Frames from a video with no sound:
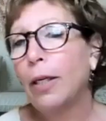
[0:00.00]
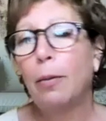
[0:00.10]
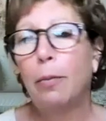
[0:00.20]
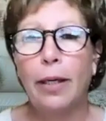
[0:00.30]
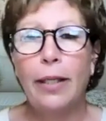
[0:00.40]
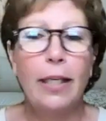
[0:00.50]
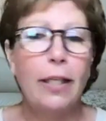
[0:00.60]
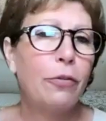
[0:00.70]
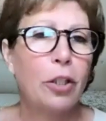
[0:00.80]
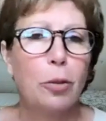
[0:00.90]
By the end
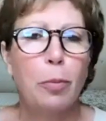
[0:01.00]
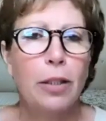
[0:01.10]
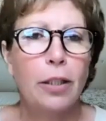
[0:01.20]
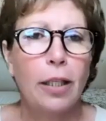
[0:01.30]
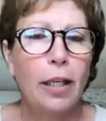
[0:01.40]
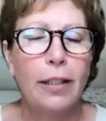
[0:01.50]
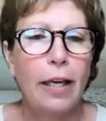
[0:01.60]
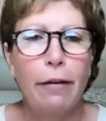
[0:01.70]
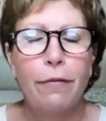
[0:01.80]
of 6 months, I'd like to have